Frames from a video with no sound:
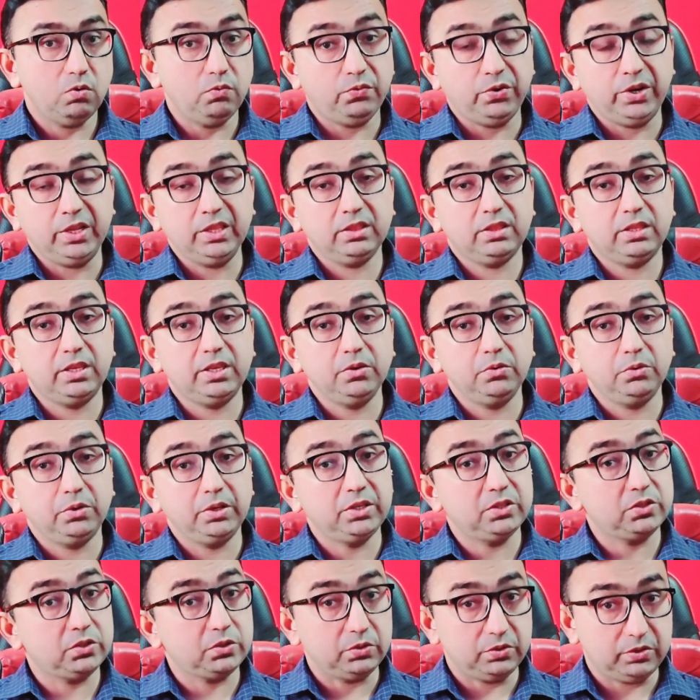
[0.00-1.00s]
One
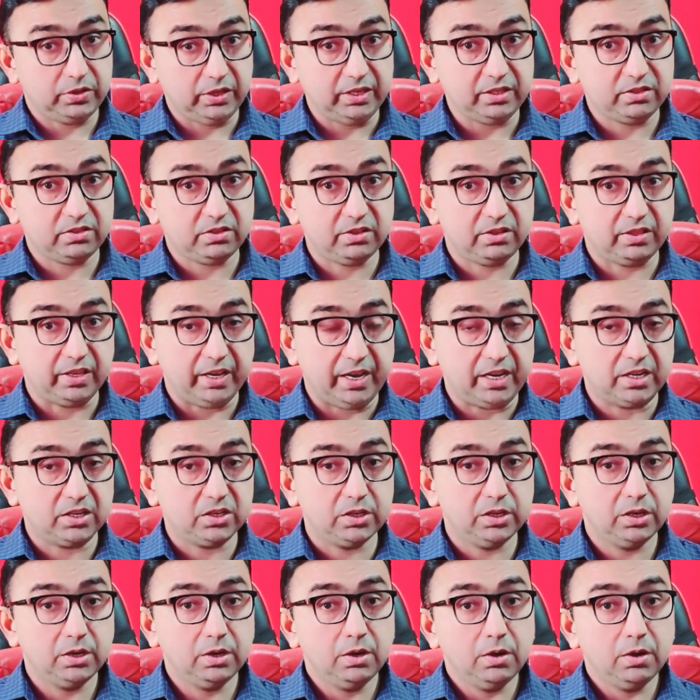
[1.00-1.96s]
theory suggests that